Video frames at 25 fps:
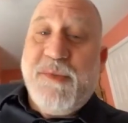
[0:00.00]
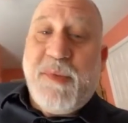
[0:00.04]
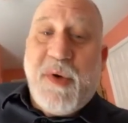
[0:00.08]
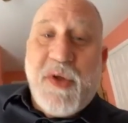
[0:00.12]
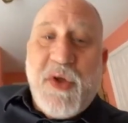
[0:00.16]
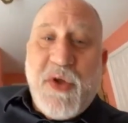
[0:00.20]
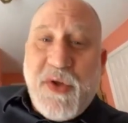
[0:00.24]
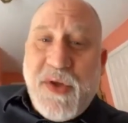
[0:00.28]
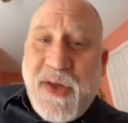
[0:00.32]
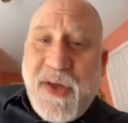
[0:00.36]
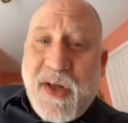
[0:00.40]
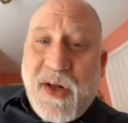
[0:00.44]
but
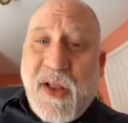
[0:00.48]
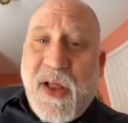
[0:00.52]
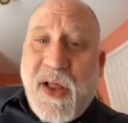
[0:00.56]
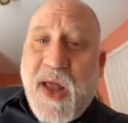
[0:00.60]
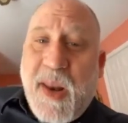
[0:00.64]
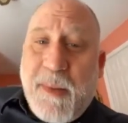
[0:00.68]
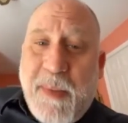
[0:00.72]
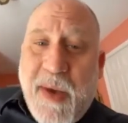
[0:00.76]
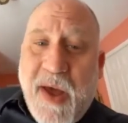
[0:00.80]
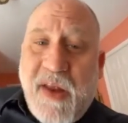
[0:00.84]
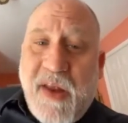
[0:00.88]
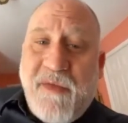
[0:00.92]
you can get a lot
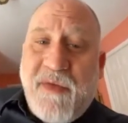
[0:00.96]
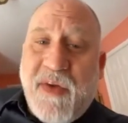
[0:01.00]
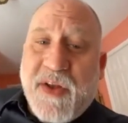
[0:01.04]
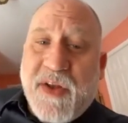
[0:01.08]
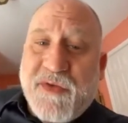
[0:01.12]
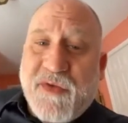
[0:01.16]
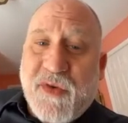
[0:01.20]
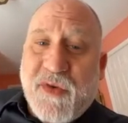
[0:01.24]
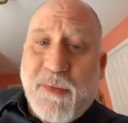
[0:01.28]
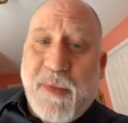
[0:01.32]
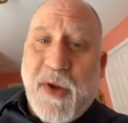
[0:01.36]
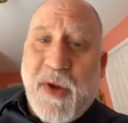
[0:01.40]
of benefits
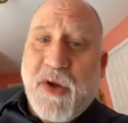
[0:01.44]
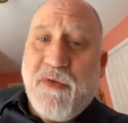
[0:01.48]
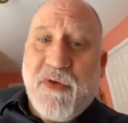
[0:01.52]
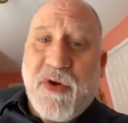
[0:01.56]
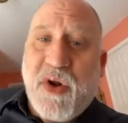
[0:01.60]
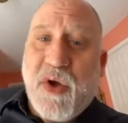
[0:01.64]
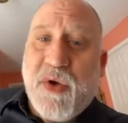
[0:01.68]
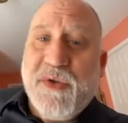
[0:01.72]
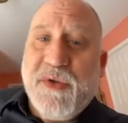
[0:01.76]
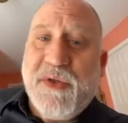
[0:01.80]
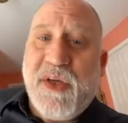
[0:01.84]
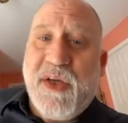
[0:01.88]
from
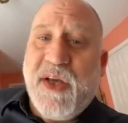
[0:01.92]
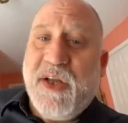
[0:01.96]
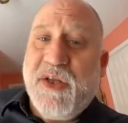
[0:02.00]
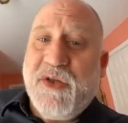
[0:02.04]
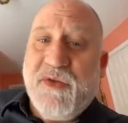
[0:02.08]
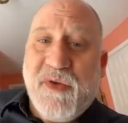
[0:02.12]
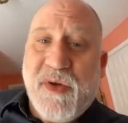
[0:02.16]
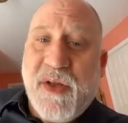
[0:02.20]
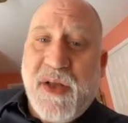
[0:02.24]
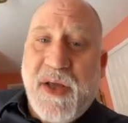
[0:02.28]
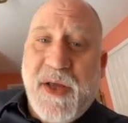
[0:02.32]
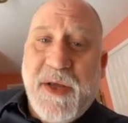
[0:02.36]
microdosing.
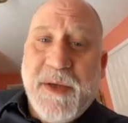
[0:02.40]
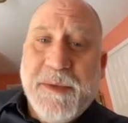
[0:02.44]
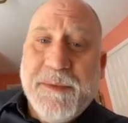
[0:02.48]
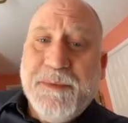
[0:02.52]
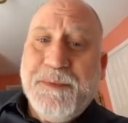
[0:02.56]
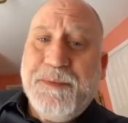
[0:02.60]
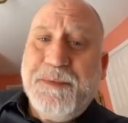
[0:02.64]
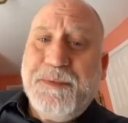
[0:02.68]
It's really